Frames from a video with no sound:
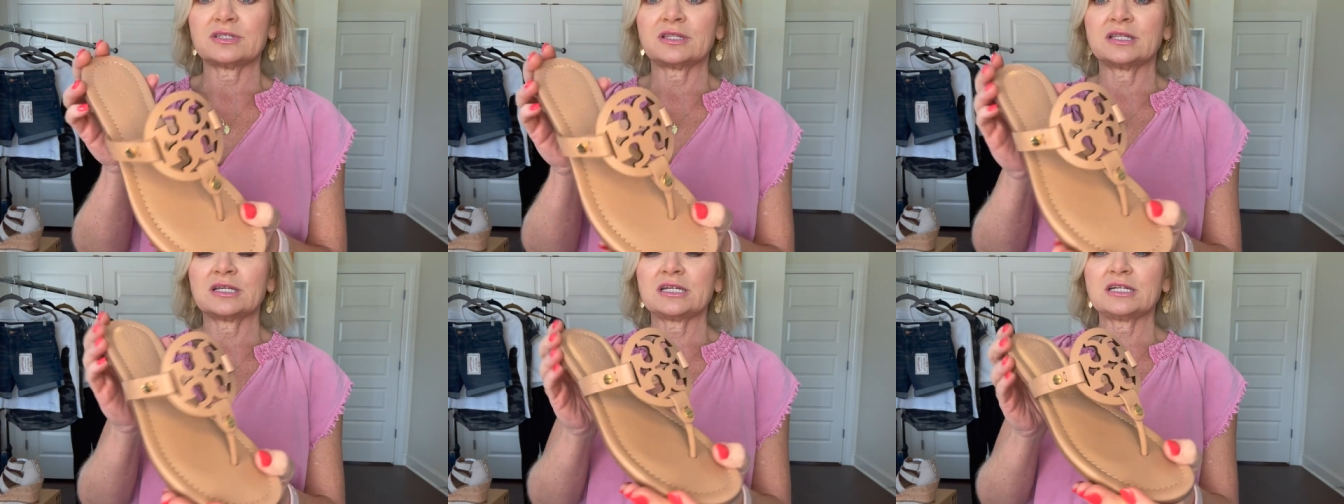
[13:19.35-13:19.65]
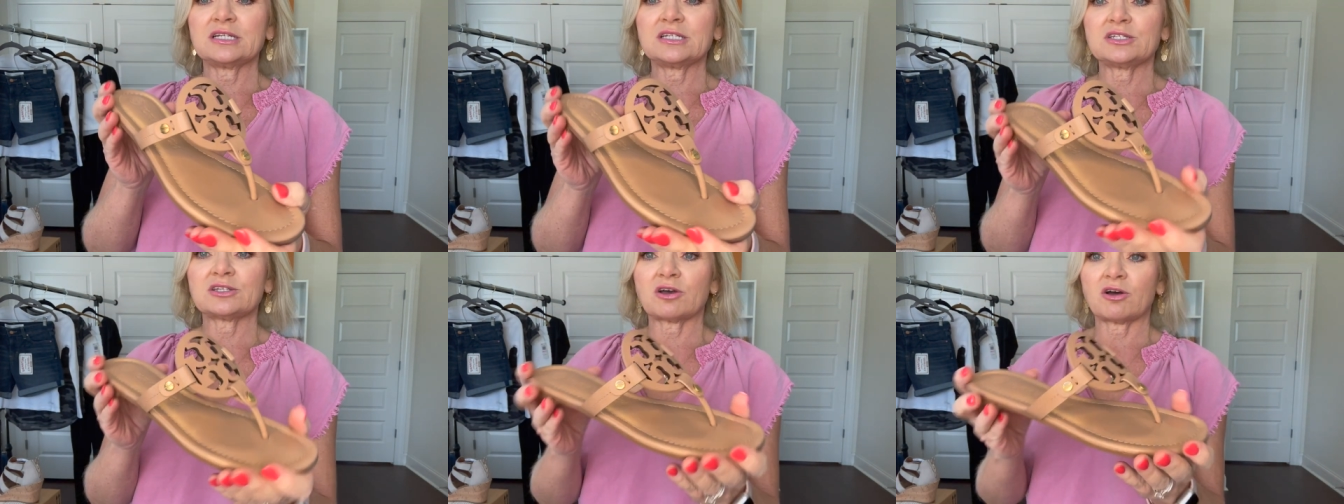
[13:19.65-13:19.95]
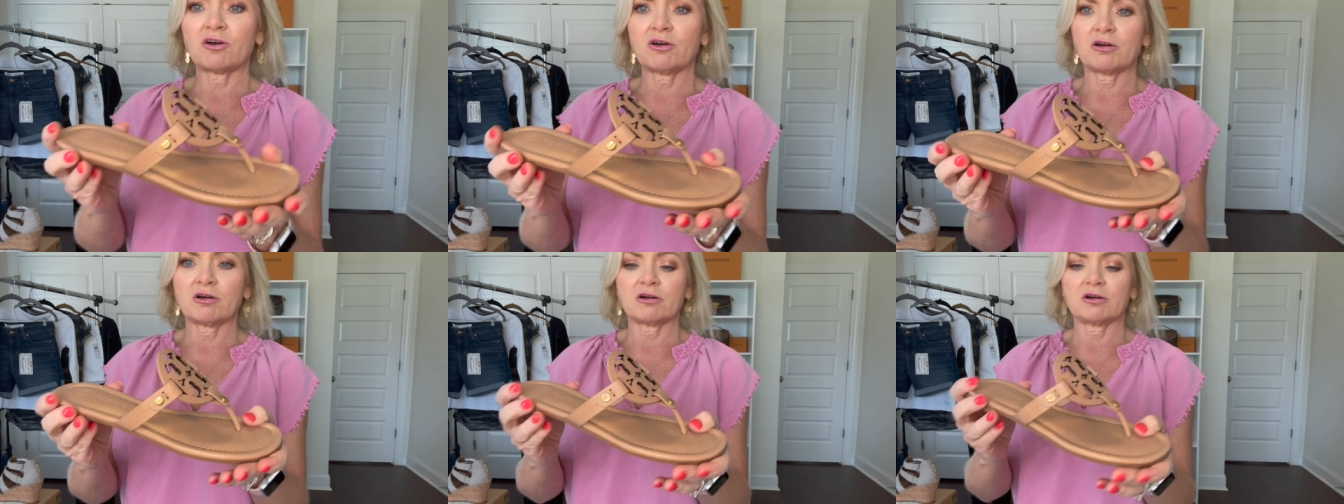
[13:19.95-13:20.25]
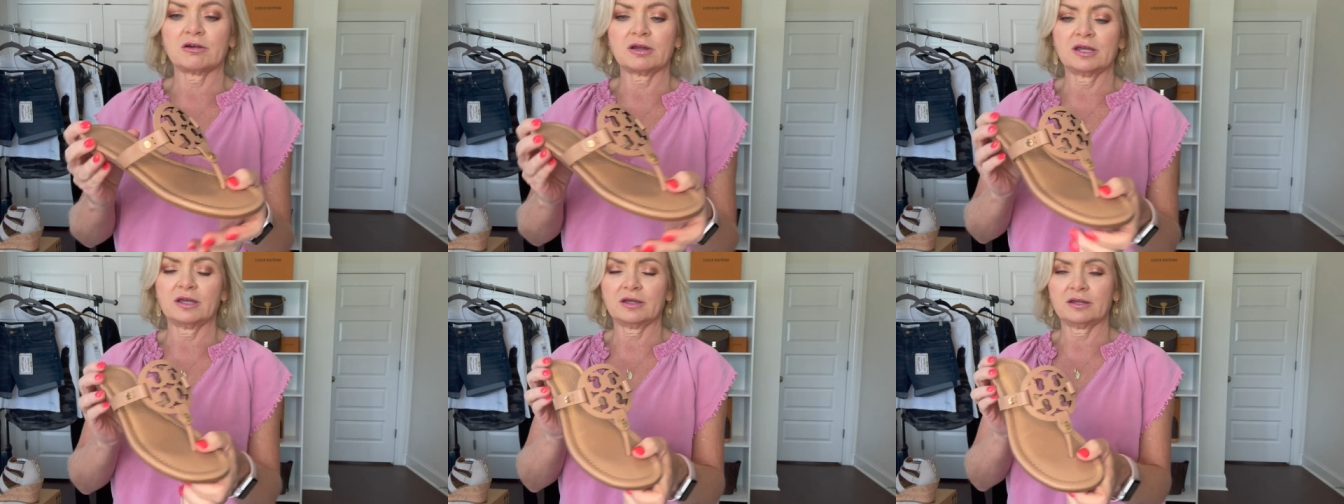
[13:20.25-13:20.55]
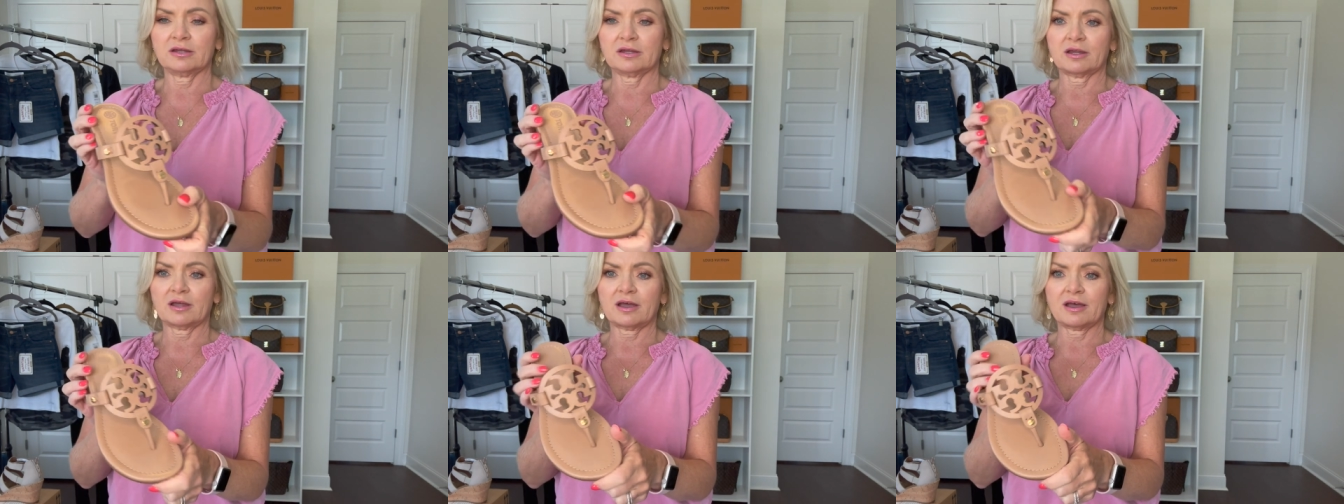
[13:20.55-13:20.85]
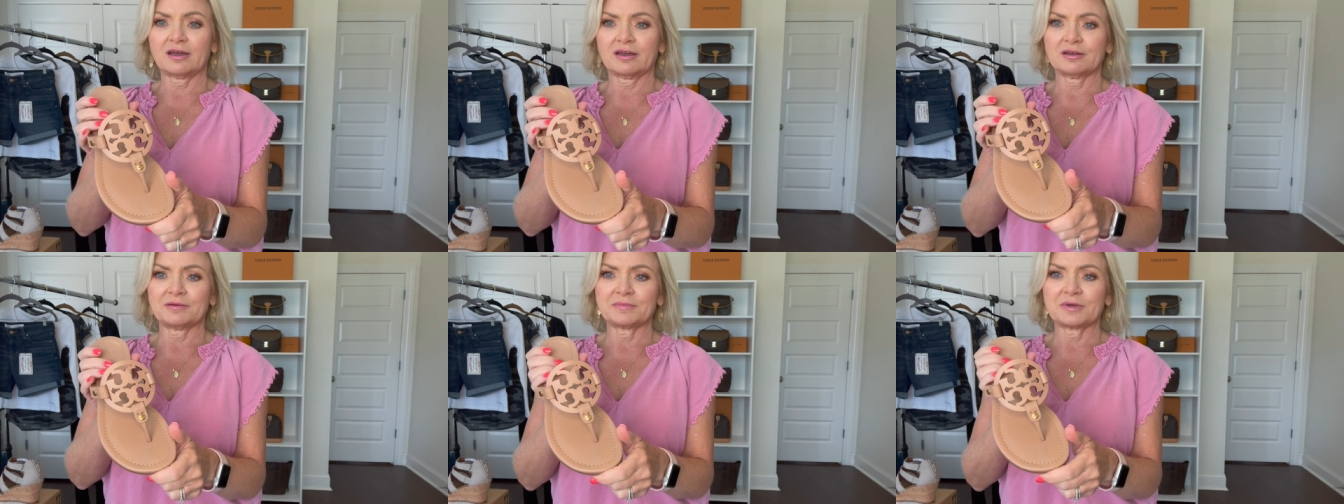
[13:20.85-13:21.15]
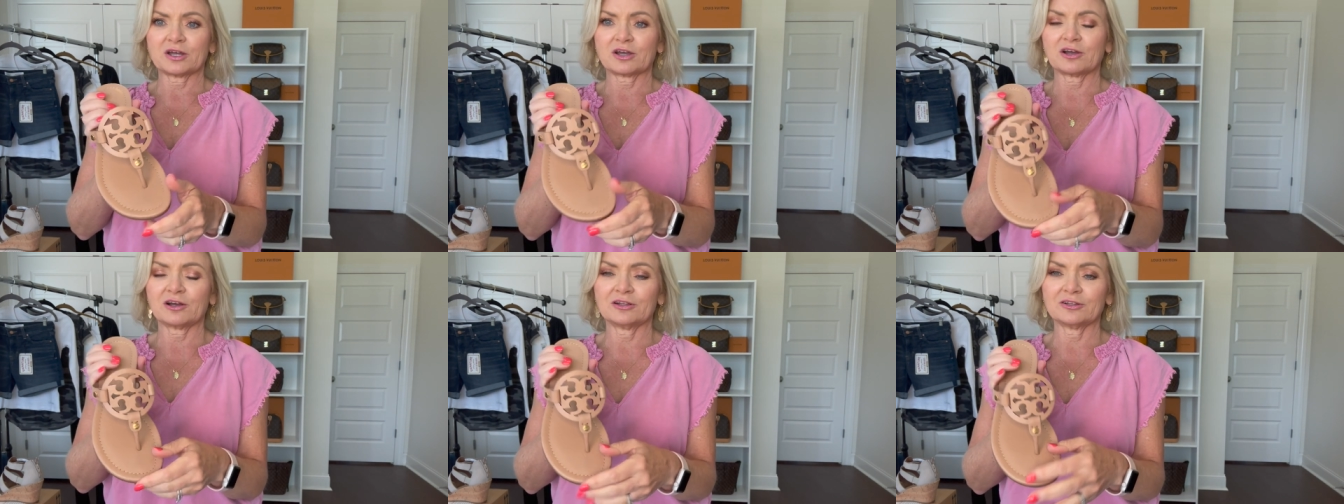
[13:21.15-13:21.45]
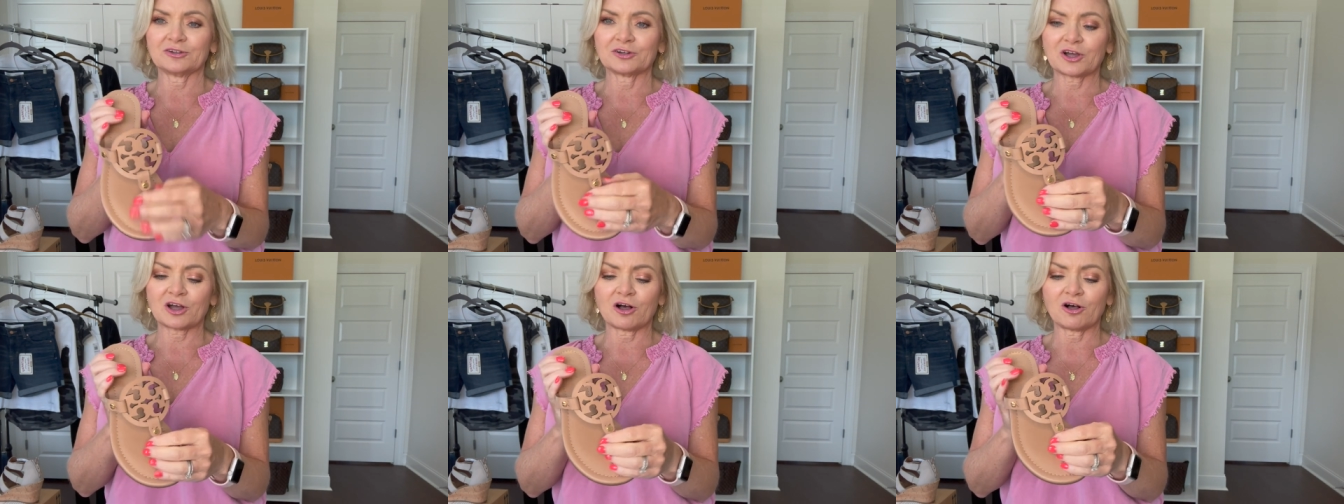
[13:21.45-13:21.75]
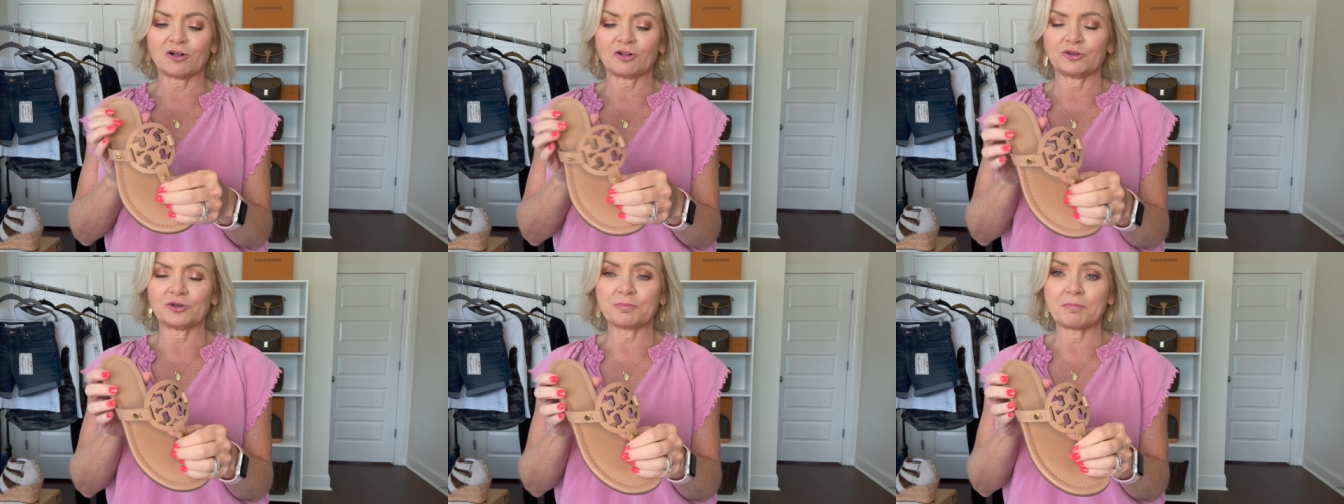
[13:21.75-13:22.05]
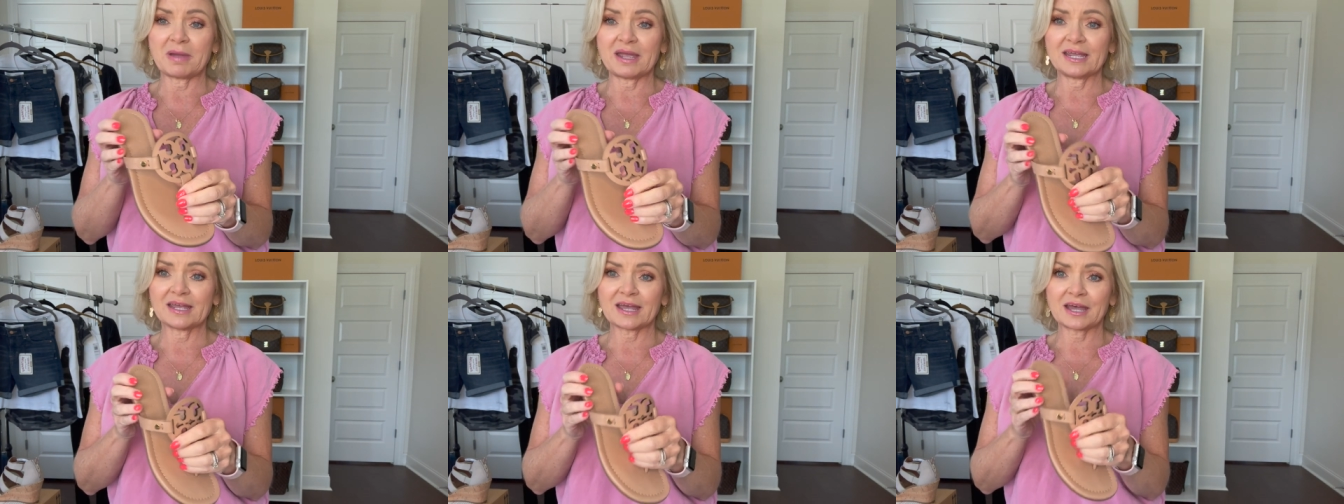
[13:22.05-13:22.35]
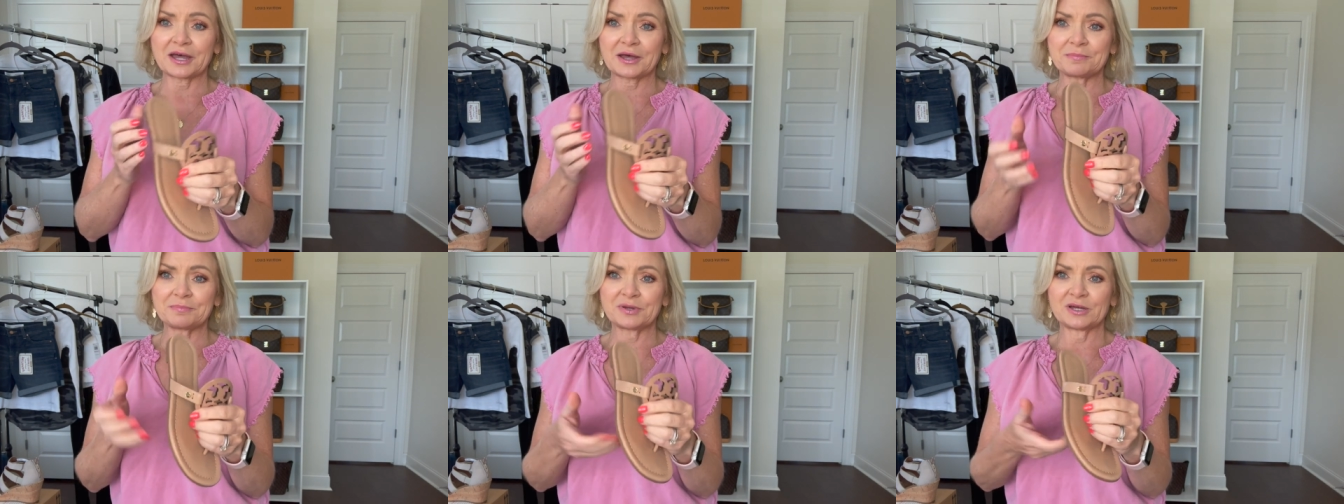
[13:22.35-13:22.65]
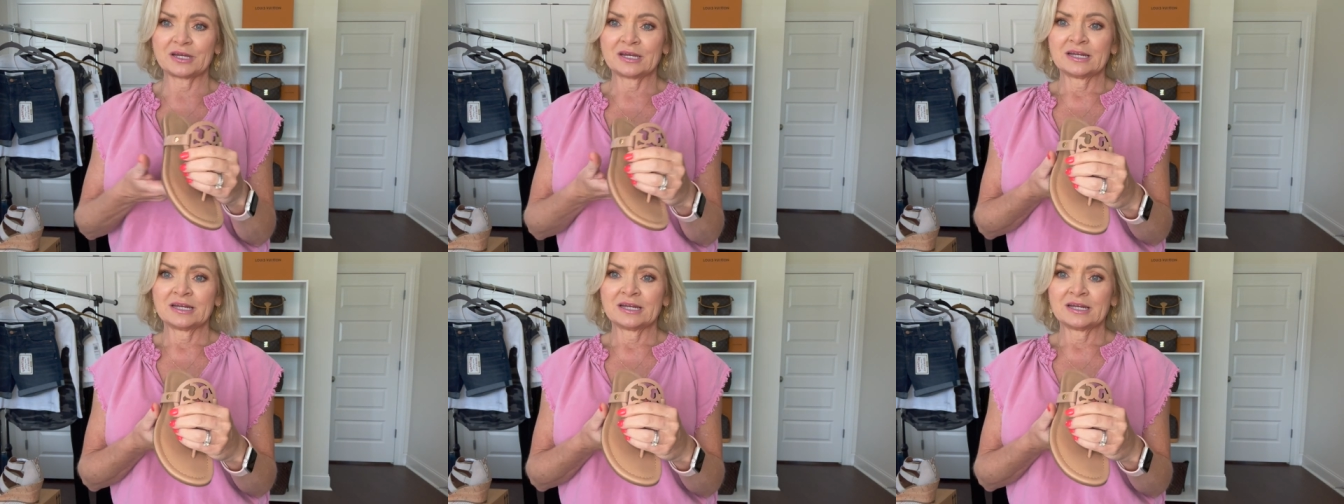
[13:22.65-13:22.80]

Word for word: These are in um, a color called Makeup.